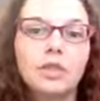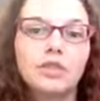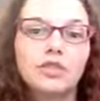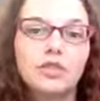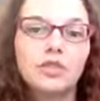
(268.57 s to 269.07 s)

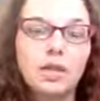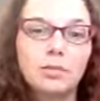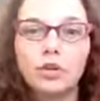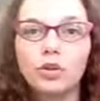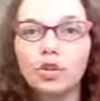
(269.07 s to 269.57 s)
For
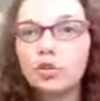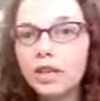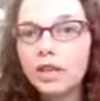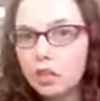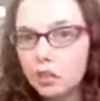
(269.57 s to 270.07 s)
example, you
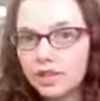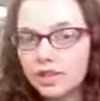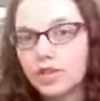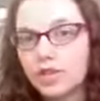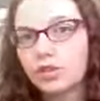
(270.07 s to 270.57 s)
might notice
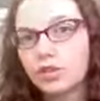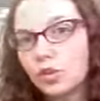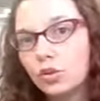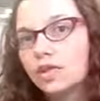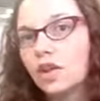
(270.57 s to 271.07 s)
that your
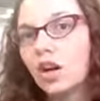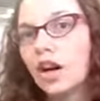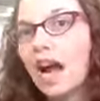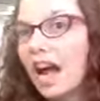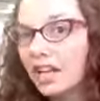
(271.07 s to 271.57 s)
duties are
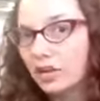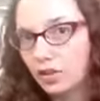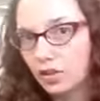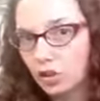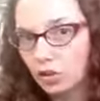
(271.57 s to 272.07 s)
higher
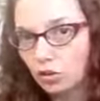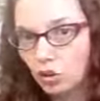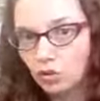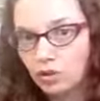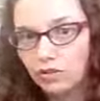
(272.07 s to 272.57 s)
than
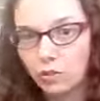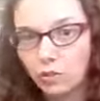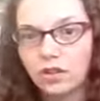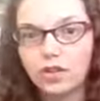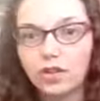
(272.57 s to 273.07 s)
usual for one
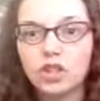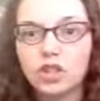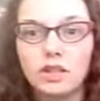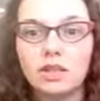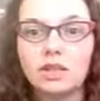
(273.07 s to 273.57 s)
of your
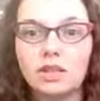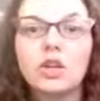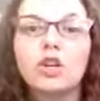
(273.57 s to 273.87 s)
shipments.